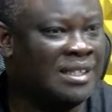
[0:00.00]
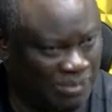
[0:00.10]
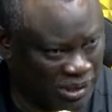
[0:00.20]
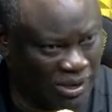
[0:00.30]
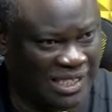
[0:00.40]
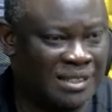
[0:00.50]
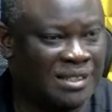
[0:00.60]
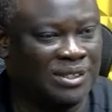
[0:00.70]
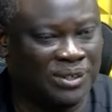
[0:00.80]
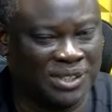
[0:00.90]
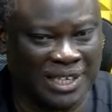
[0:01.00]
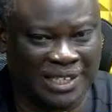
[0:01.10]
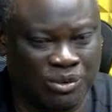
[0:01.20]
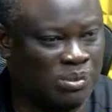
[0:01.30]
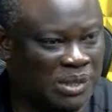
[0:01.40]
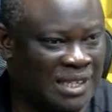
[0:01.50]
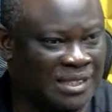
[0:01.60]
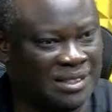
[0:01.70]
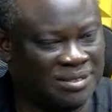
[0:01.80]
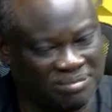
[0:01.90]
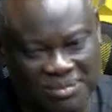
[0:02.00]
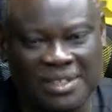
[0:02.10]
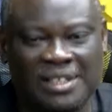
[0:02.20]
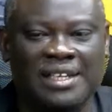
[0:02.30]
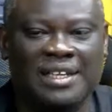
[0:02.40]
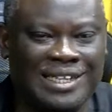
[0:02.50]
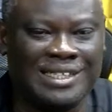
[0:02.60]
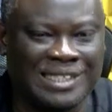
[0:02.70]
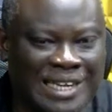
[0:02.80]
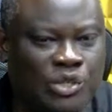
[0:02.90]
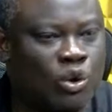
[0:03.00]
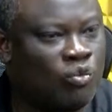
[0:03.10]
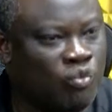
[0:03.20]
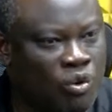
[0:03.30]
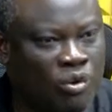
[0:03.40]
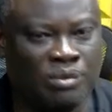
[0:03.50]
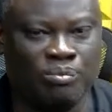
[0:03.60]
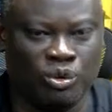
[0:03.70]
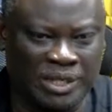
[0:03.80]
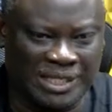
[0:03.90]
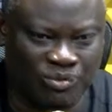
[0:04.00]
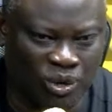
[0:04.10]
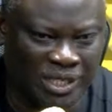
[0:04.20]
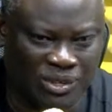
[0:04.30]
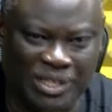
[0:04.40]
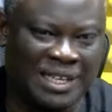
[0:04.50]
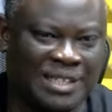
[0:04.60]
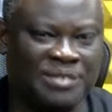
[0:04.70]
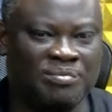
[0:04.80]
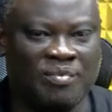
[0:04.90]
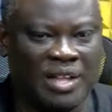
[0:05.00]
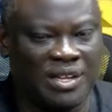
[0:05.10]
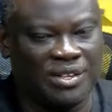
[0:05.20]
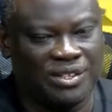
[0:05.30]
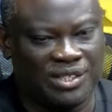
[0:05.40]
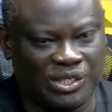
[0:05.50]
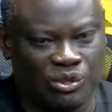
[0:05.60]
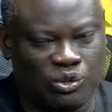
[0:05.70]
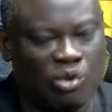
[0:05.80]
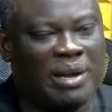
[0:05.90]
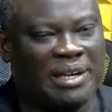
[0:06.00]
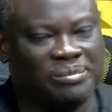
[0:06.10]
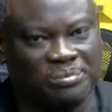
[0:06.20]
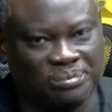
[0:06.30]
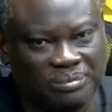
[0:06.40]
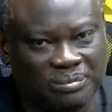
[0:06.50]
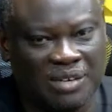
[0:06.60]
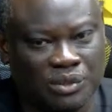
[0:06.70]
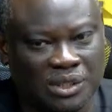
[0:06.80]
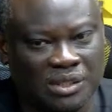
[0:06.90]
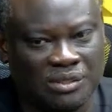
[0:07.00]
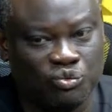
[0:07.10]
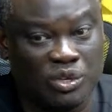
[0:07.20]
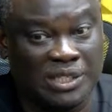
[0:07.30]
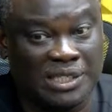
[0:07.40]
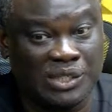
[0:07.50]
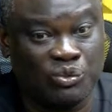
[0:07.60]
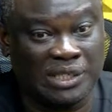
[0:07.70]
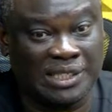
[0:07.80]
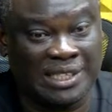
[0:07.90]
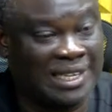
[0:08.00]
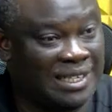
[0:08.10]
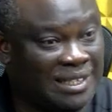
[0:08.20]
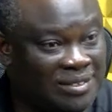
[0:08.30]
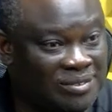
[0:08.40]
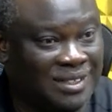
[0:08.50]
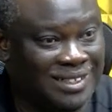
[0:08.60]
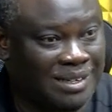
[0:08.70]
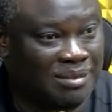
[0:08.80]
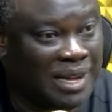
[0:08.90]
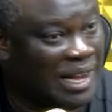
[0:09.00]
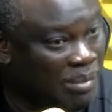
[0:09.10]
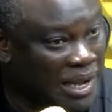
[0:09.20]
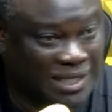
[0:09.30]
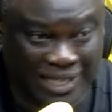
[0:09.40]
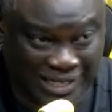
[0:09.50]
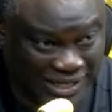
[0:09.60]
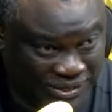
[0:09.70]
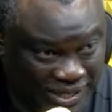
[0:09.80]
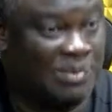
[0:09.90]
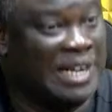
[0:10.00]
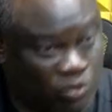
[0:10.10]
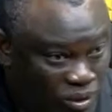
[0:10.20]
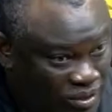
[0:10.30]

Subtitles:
to places Russia and those missiles. That's the nature of war. But what is not in that? Since October 2023, Hamas and Israel have been at war